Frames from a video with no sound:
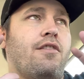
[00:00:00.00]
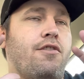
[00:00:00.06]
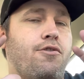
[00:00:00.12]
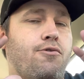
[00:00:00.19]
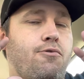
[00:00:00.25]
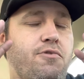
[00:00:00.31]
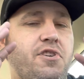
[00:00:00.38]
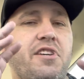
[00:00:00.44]

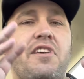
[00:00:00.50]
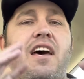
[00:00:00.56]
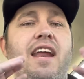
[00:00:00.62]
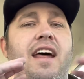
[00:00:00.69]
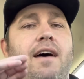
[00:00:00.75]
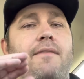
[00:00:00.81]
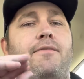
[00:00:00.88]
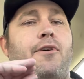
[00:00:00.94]
You just got
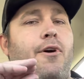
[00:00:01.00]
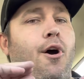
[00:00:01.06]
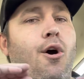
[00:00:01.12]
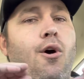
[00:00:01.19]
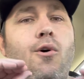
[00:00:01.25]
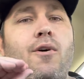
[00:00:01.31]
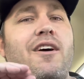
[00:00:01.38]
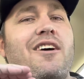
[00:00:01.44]
to have the
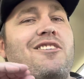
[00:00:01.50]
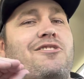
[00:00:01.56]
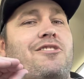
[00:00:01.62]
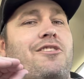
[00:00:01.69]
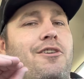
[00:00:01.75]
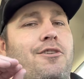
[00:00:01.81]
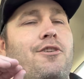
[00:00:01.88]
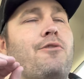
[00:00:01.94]
courage
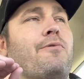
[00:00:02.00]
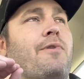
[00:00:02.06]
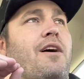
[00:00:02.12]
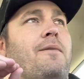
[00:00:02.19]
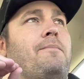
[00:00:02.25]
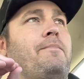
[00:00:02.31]
to do it.